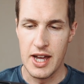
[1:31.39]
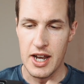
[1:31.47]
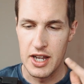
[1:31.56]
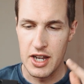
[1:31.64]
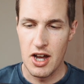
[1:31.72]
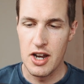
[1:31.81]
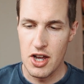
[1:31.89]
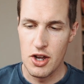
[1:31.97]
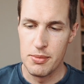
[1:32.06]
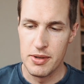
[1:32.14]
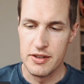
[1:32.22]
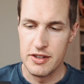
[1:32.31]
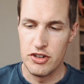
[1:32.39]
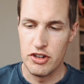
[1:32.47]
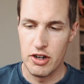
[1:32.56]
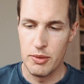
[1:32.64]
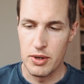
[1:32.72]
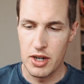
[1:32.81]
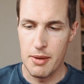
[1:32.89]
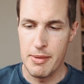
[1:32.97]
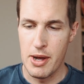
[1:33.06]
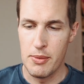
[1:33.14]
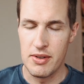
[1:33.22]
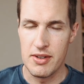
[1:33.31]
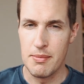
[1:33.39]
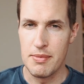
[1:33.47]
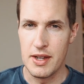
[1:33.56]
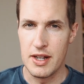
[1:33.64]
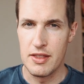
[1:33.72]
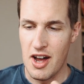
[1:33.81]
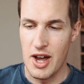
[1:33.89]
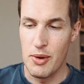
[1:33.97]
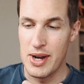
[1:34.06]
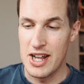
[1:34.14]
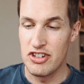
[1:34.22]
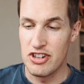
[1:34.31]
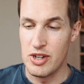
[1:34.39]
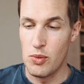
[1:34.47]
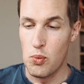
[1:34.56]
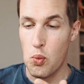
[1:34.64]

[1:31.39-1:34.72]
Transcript: And I kind of hope that DJI would come out with something I would actually